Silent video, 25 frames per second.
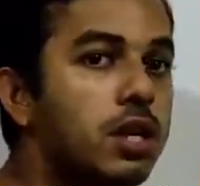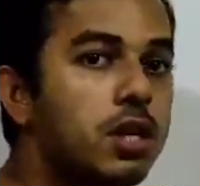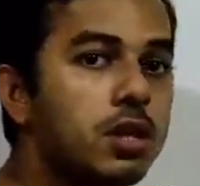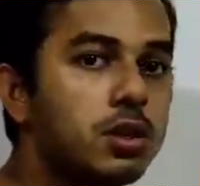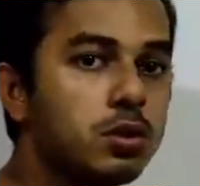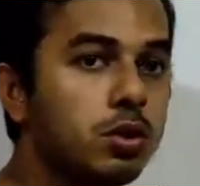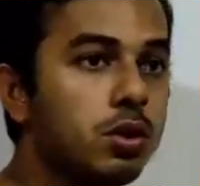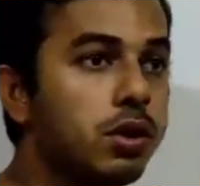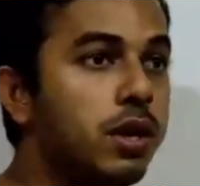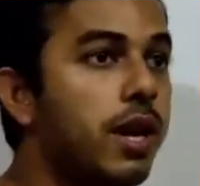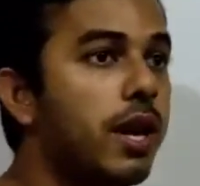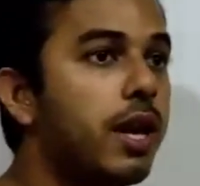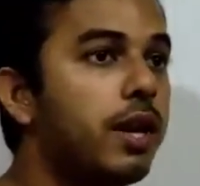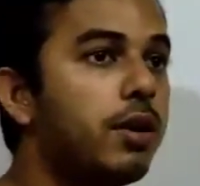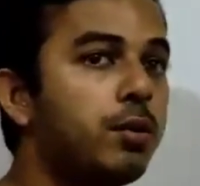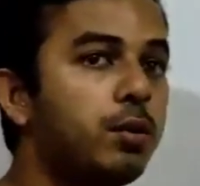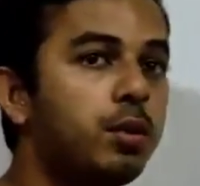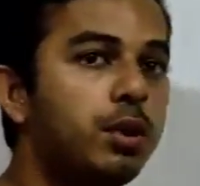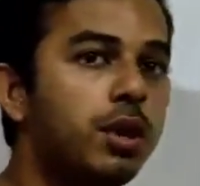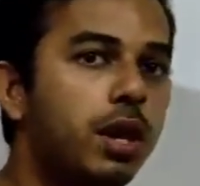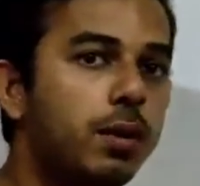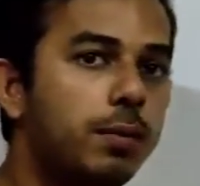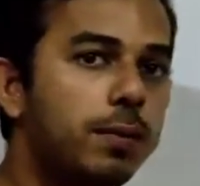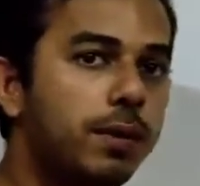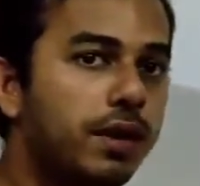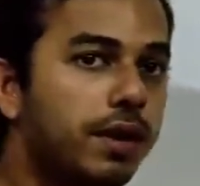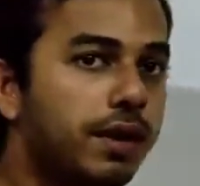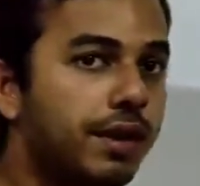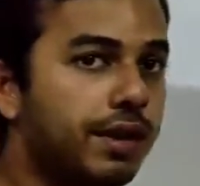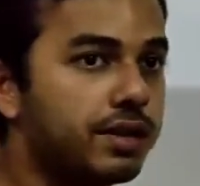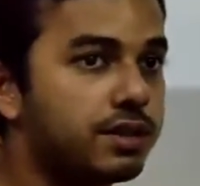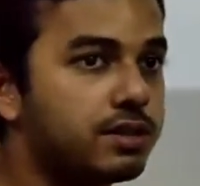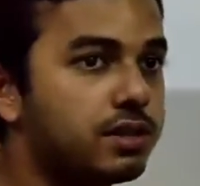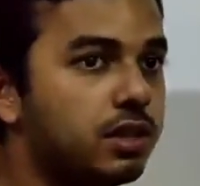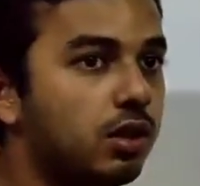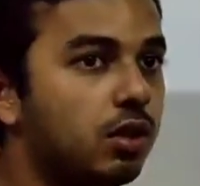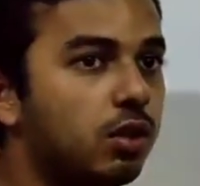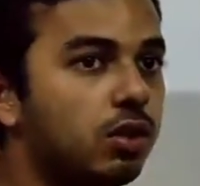So here we have a
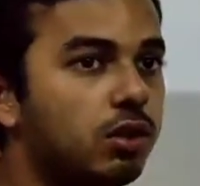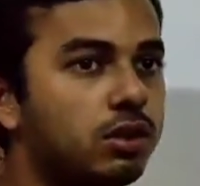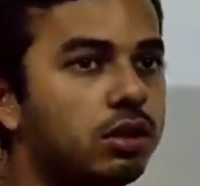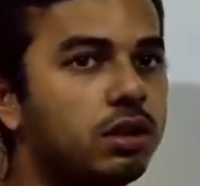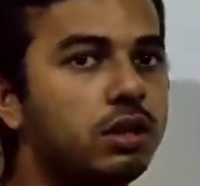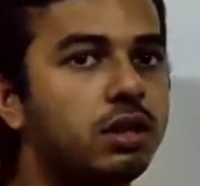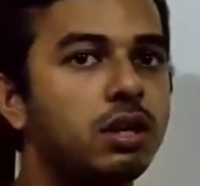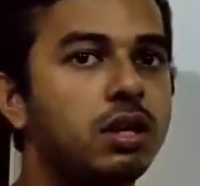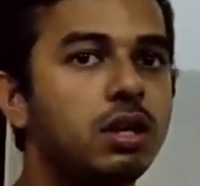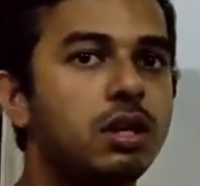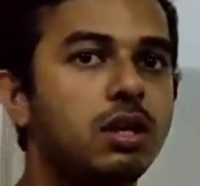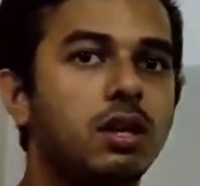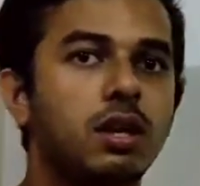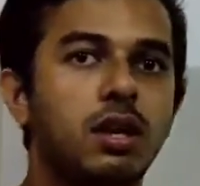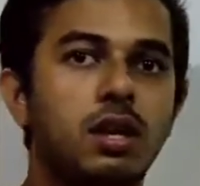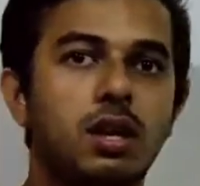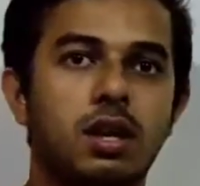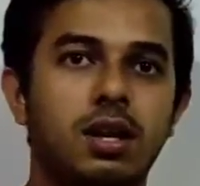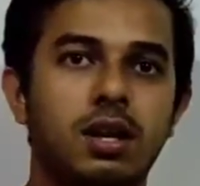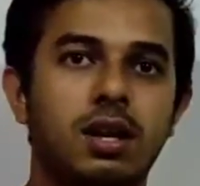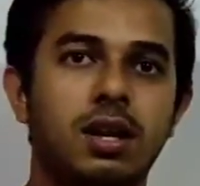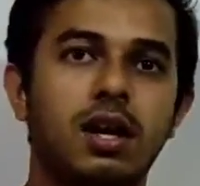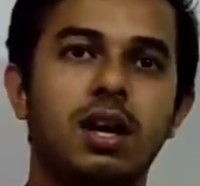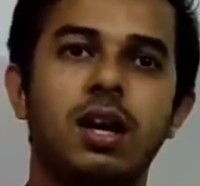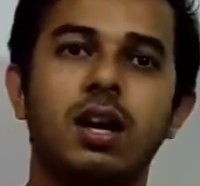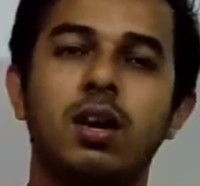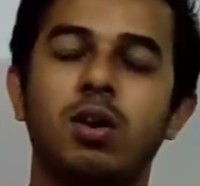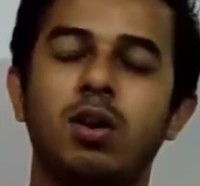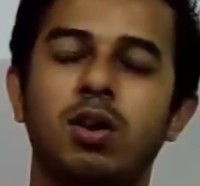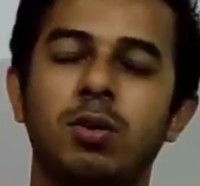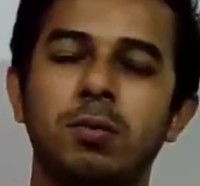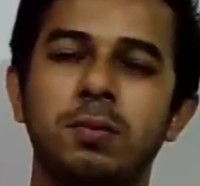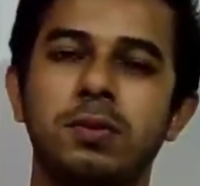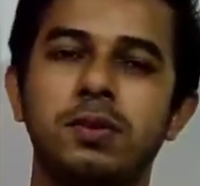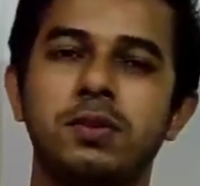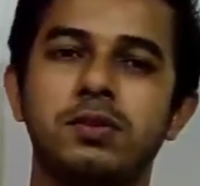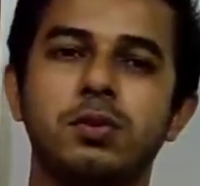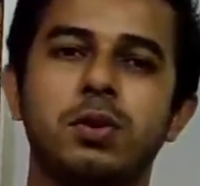grassy lawn
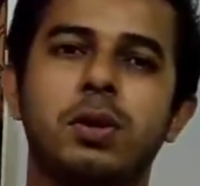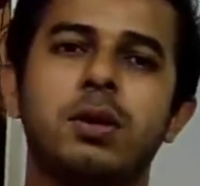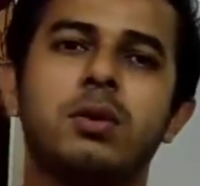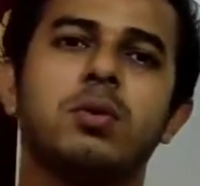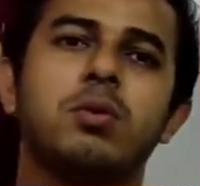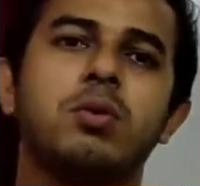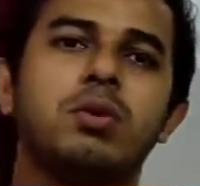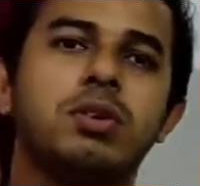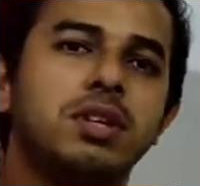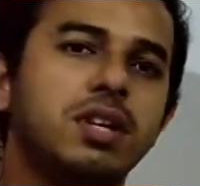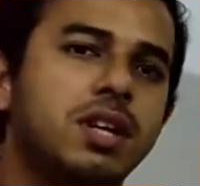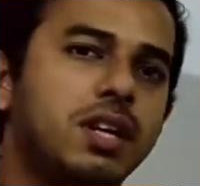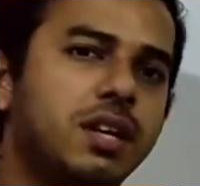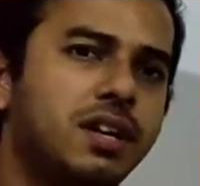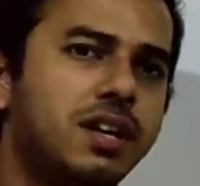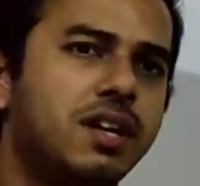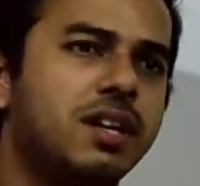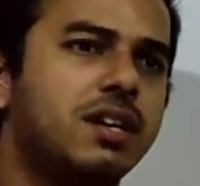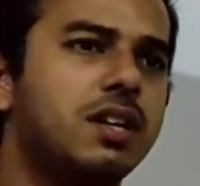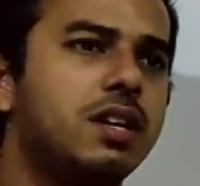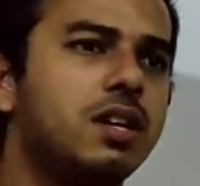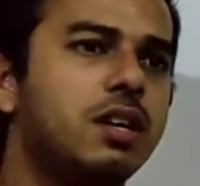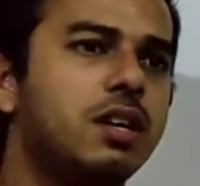lawn means what? Courtyard, right?